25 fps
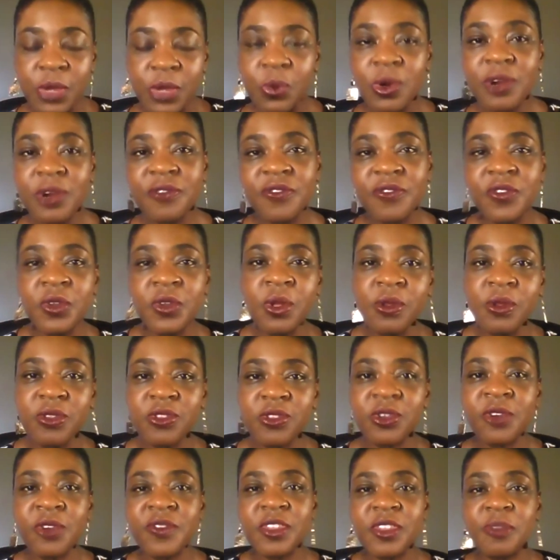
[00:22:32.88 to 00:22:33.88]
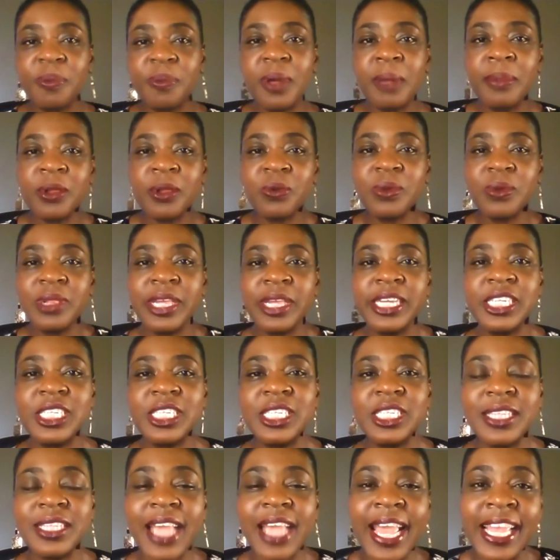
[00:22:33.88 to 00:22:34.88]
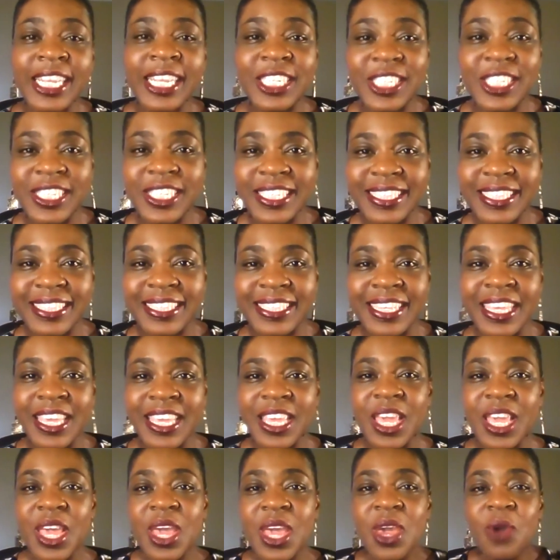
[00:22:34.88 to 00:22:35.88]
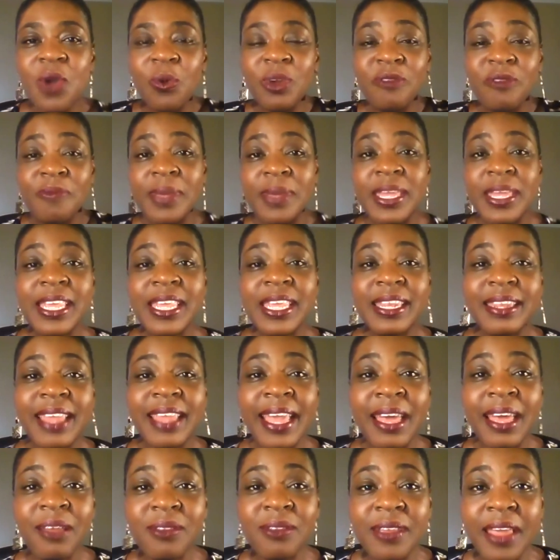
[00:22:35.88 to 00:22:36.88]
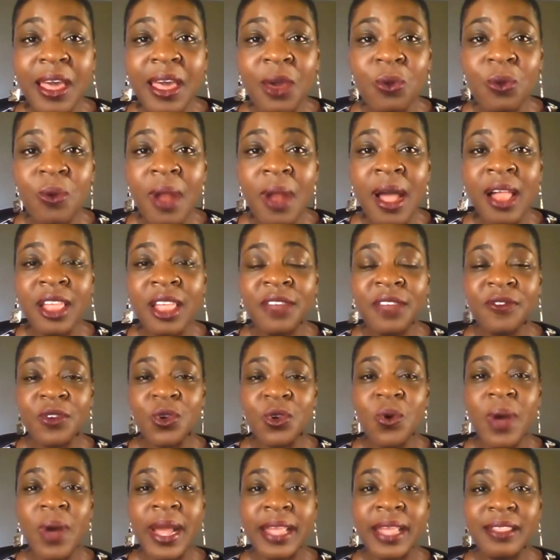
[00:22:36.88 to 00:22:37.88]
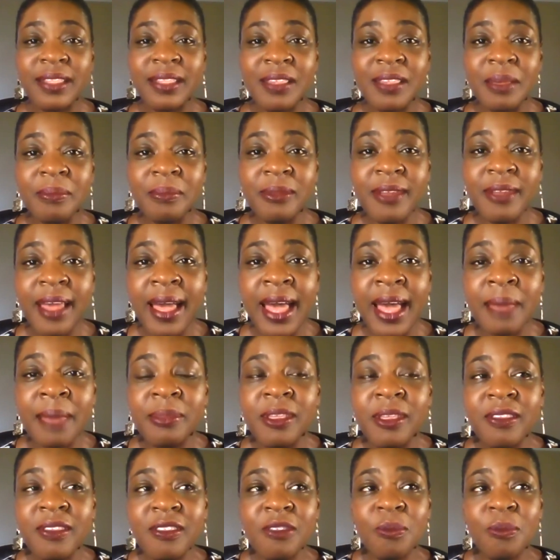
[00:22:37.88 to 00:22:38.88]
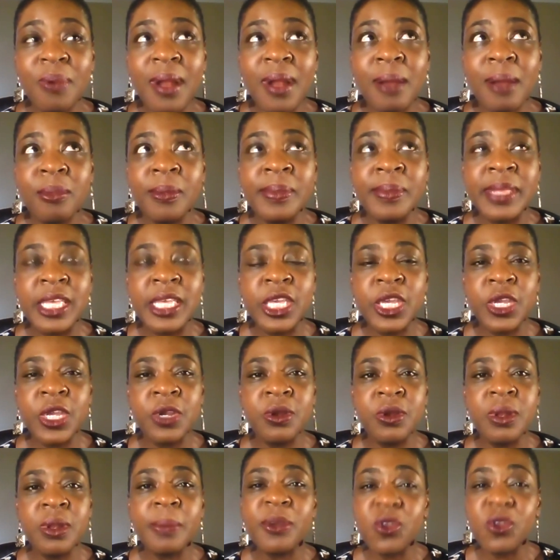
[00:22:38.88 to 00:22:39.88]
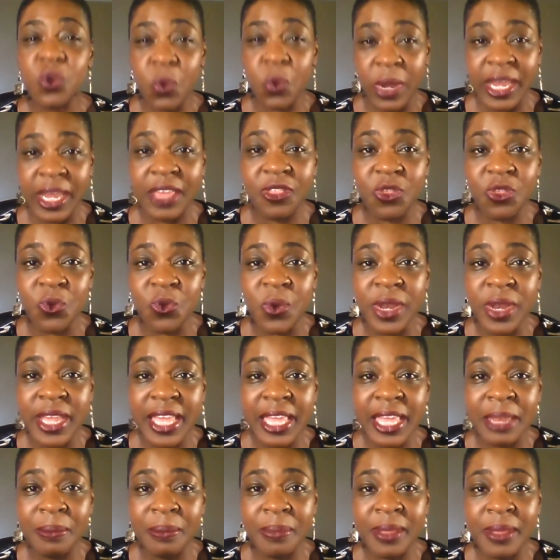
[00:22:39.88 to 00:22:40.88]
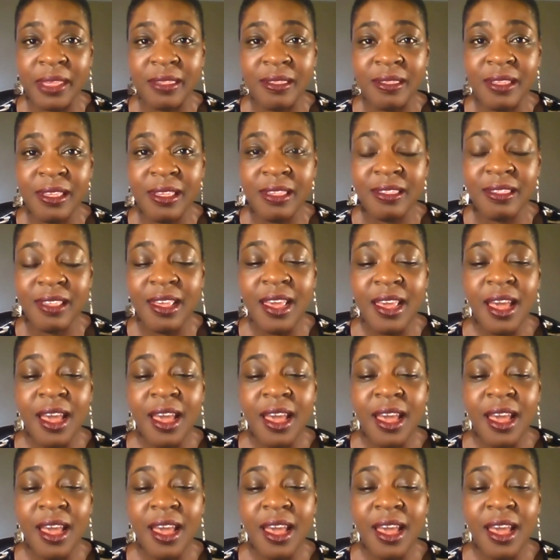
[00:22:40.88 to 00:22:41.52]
We're a full service public relations agency. We've been in downtown Raleigh for quite some time. This is probably year number 23 in business.